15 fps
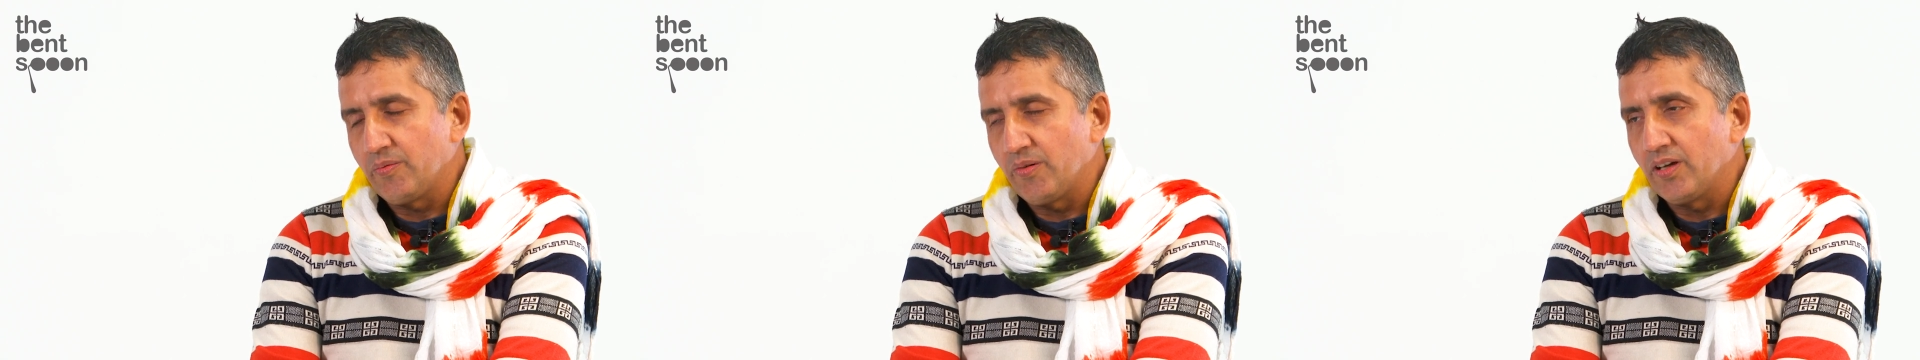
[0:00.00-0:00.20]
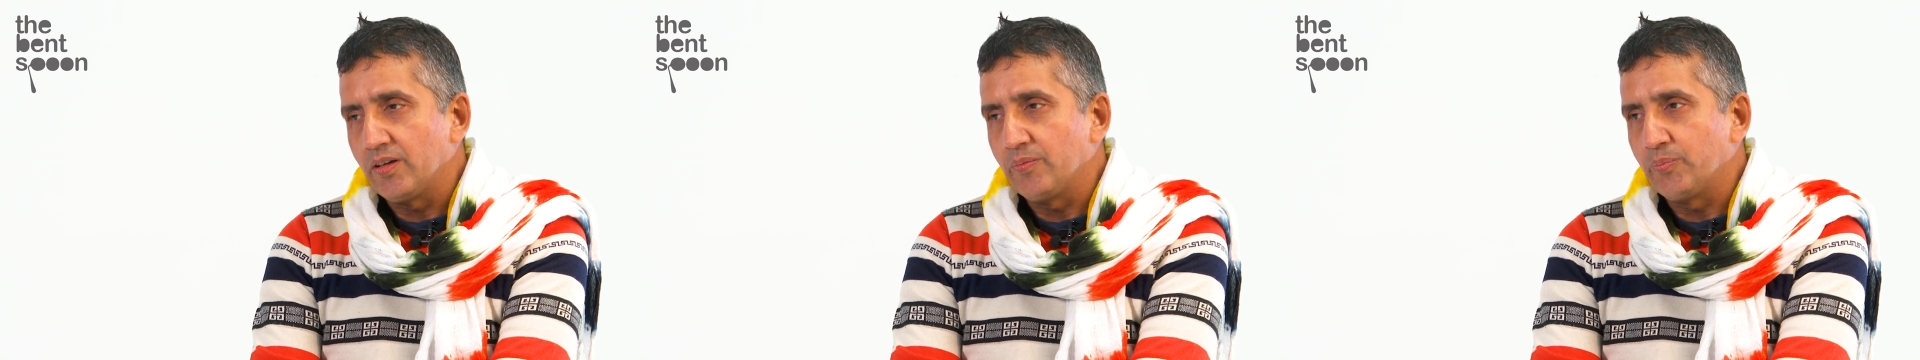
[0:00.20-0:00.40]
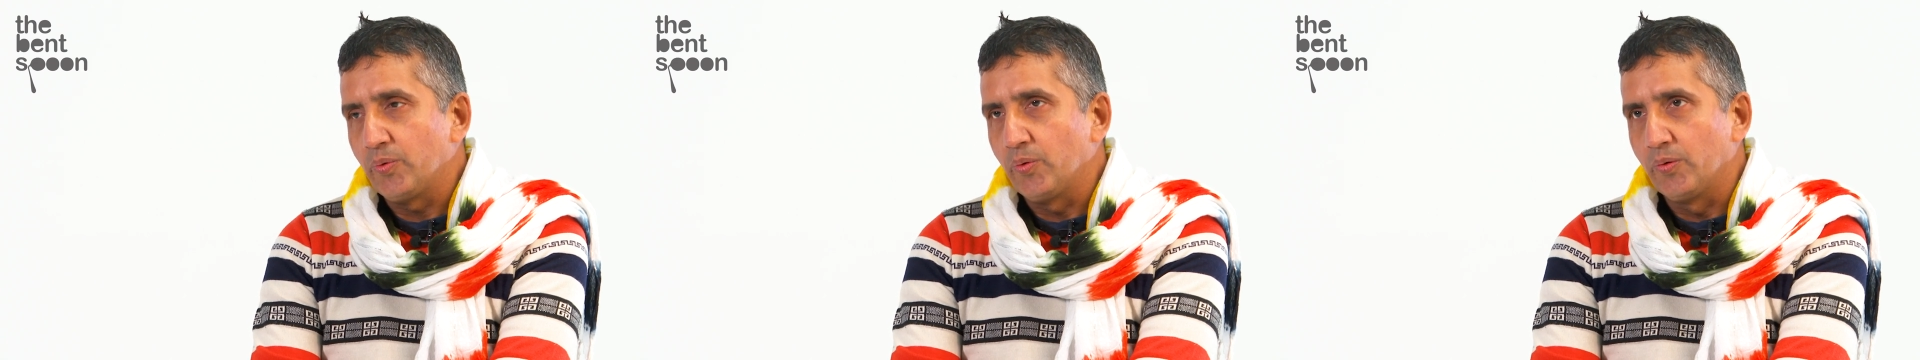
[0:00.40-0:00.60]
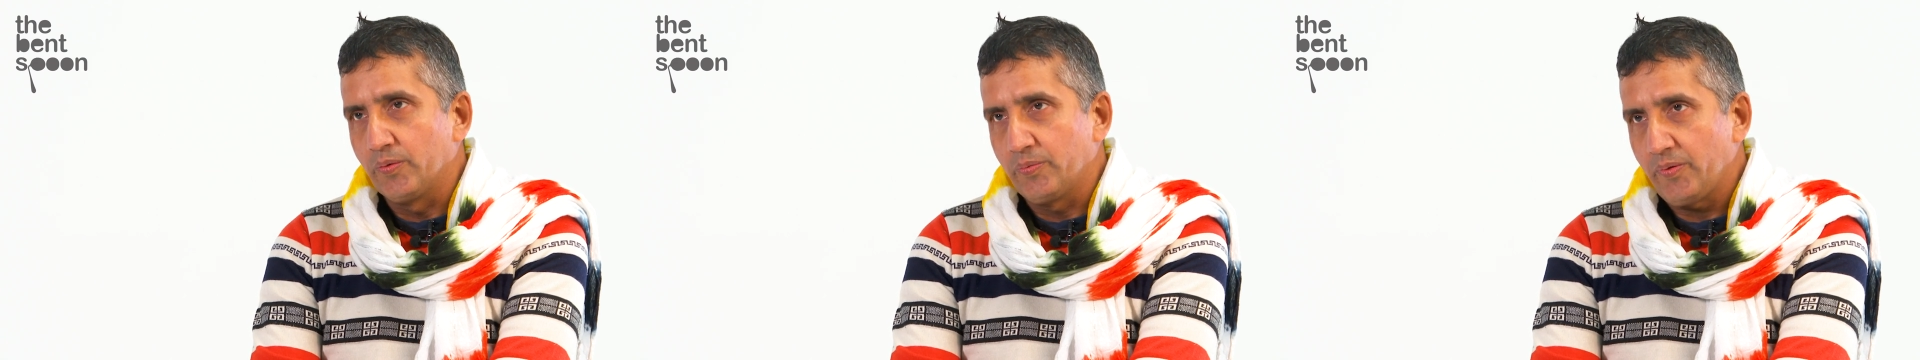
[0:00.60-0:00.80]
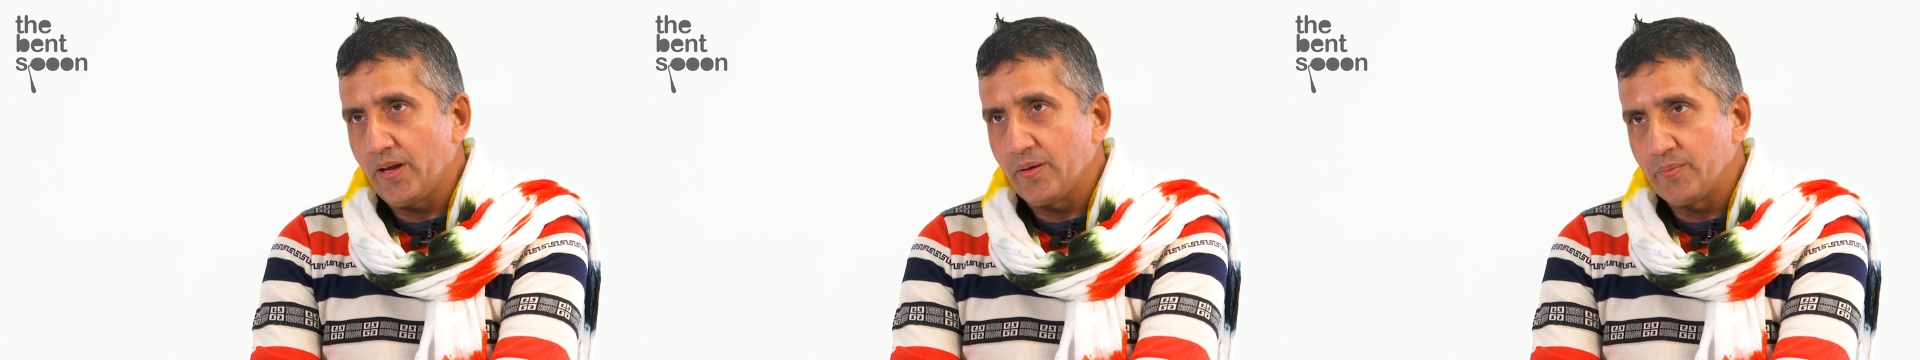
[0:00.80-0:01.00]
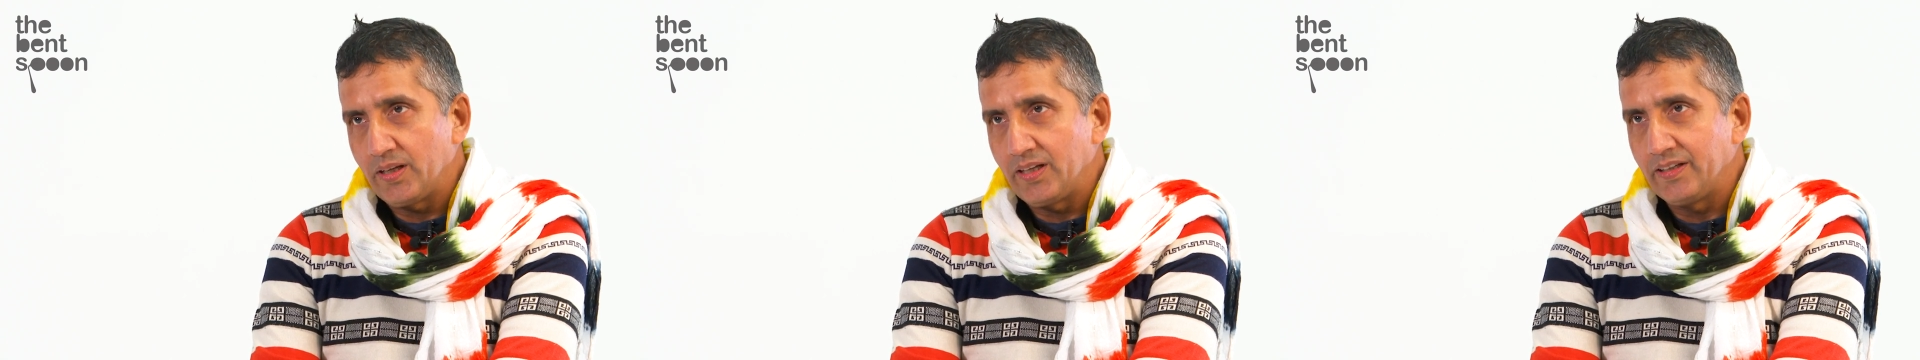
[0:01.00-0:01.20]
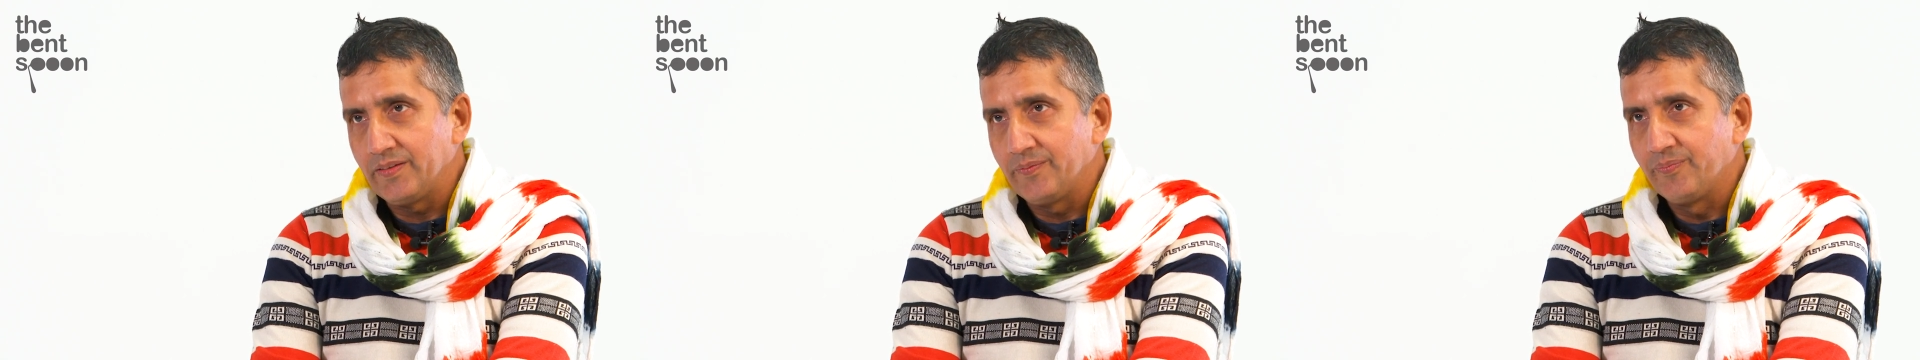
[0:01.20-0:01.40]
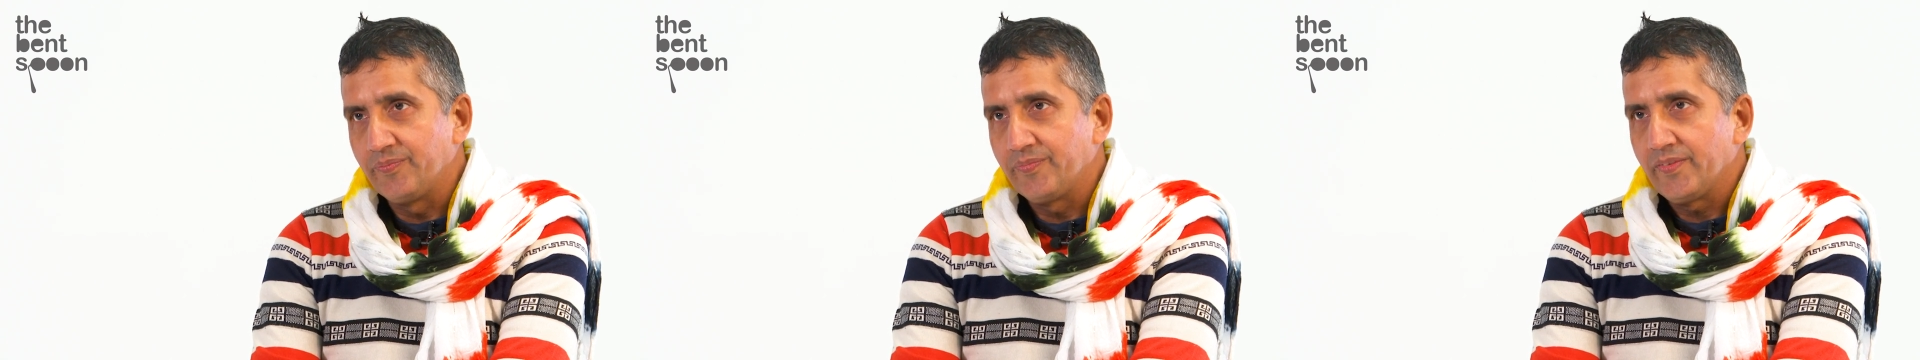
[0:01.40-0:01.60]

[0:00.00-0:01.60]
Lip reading: very poor family.